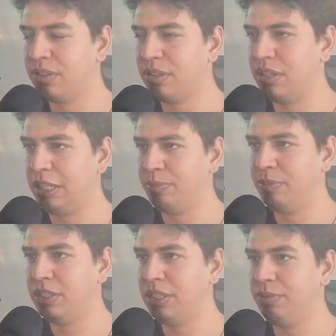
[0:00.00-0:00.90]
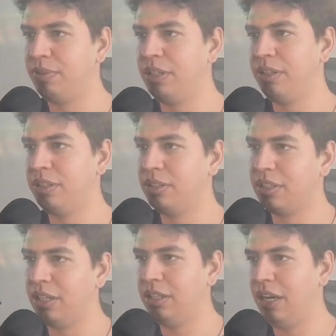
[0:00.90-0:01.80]
Let me see if they
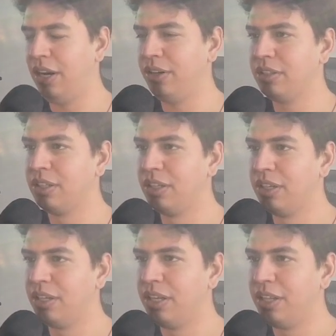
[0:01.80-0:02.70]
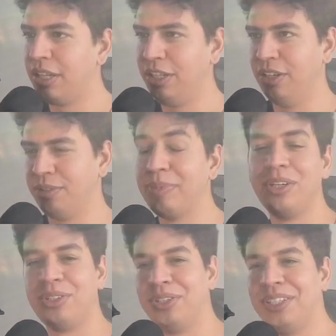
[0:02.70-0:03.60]
send any errors. They don't, but you
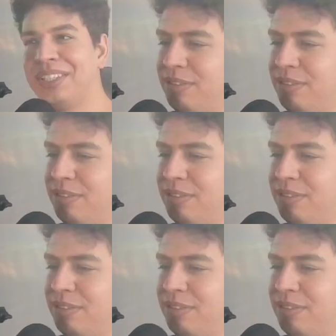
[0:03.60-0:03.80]
shouldn't.